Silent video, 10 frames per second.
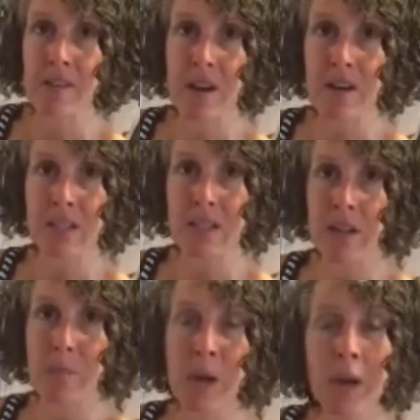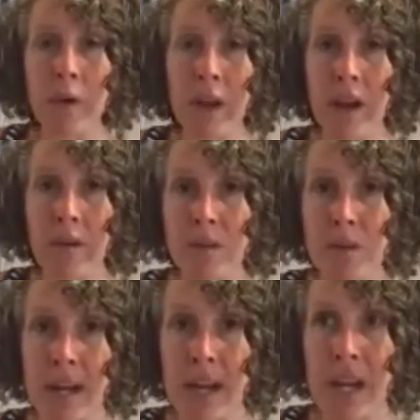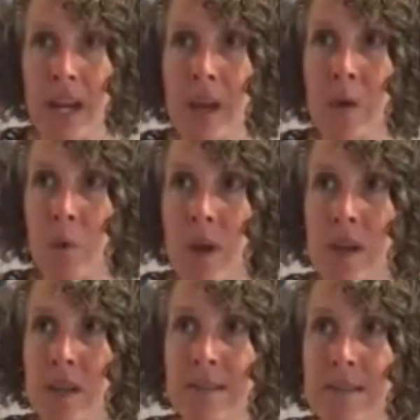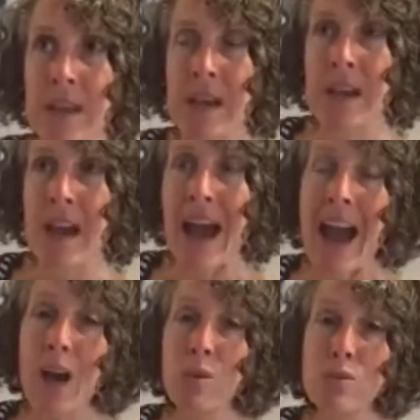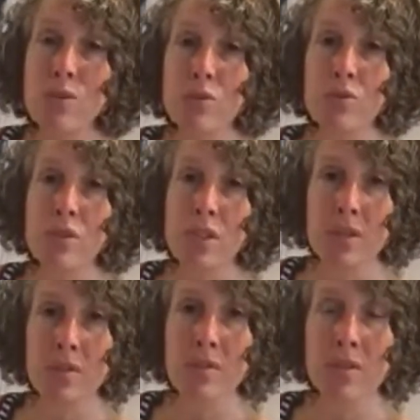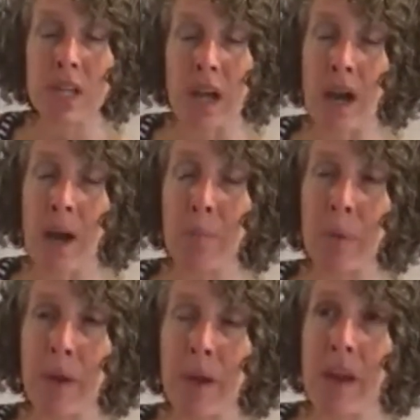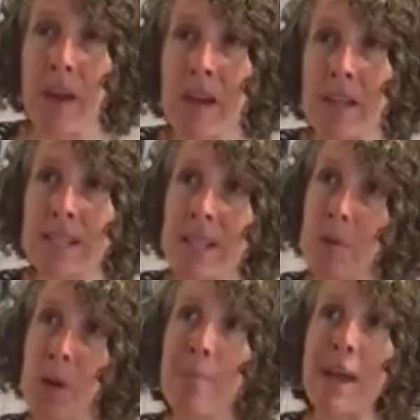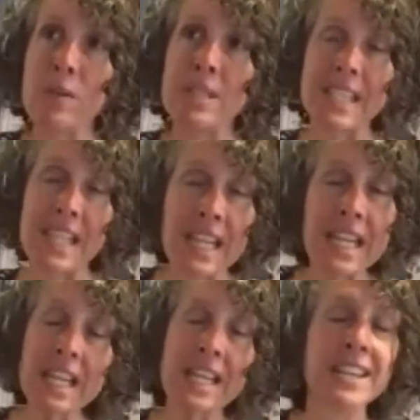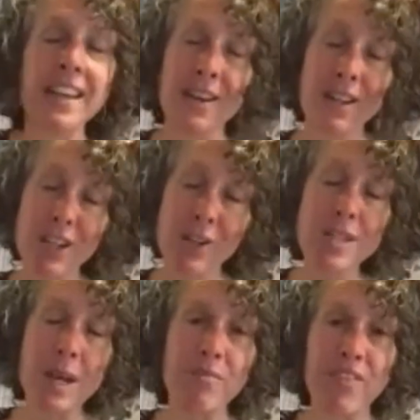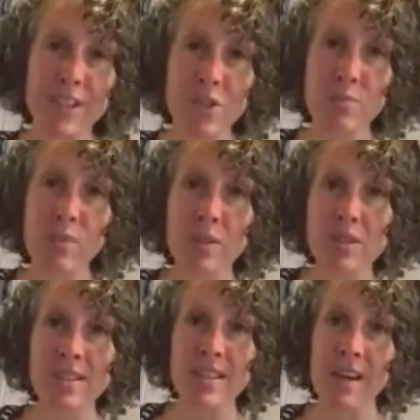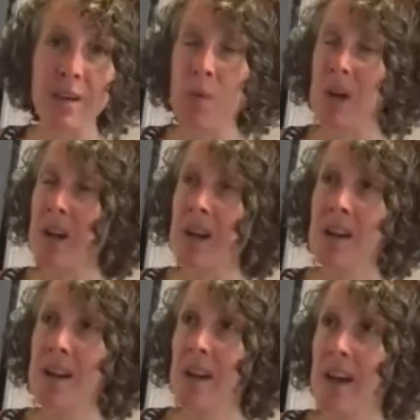Southern Harvest Cookbook when I was writing it was how to use up summer bounty, how to use up vegetables that were